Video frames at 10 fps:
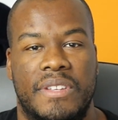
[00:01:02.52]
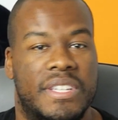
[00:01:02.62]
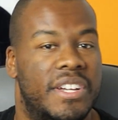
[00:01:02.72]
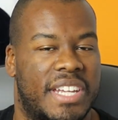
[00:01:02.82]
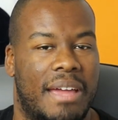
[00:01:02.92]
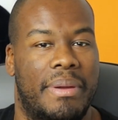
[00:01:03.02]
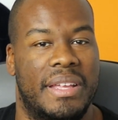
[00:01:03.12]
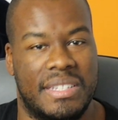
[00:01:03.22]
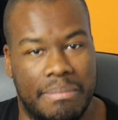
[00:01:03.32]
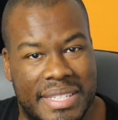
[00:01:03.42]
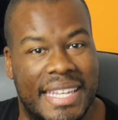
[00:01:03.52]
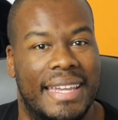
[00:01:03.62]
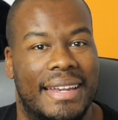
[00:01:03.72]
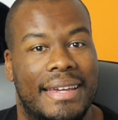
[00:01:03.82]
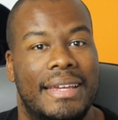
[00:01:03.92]
for search campaigns in
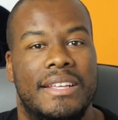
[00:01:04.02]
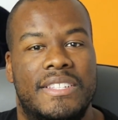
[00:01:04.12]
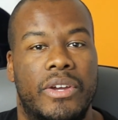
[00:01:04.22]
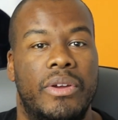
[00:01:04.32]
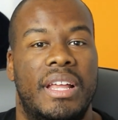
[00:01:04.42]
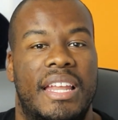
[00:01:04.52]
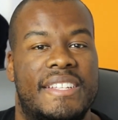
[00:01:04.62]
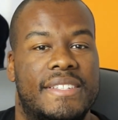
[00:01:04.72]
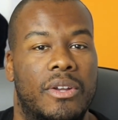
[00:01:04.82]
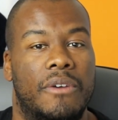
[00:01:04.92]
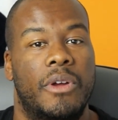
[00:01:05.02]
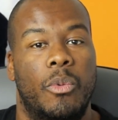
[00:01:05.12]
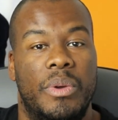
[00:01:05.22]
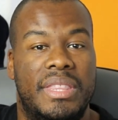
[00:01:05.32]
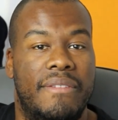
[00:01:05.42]
particular. So, let's start
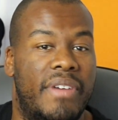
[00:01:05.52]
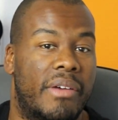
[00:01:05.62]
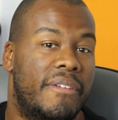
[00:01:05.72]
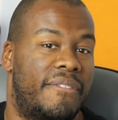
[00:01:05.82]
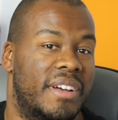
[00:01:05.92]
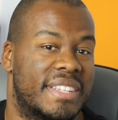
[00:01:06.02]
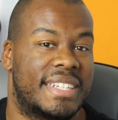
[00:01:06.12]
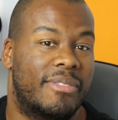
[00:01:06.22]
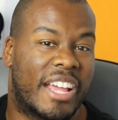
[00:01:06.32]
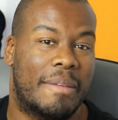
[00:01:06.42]
off with the very first recommendation